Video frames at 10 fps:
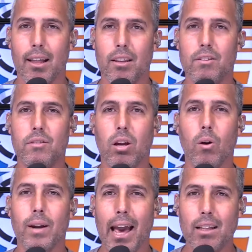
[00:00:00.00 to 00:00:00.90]
the
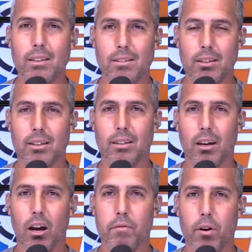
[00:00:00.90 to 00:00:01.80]
tonality
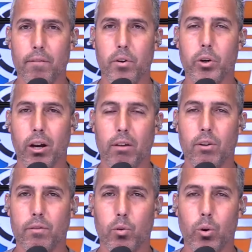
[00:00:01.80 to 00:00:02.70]
of our
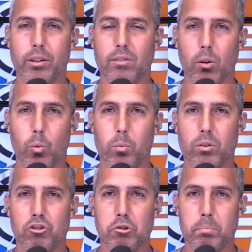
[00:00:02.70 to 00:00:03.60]
voice when we're
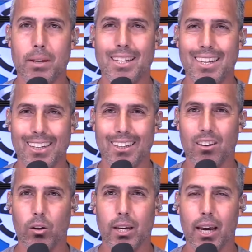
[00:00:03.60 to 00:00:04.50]
speaking,
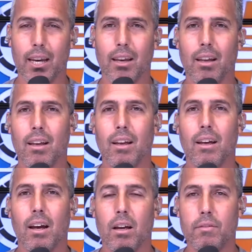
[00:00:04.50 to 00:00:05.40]
okay?
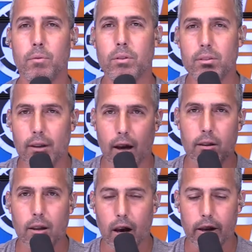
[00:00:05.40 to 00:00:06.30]
If we
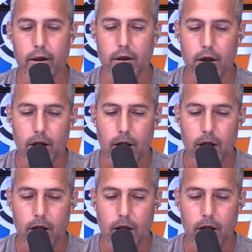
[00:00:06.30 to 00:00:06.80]
sound like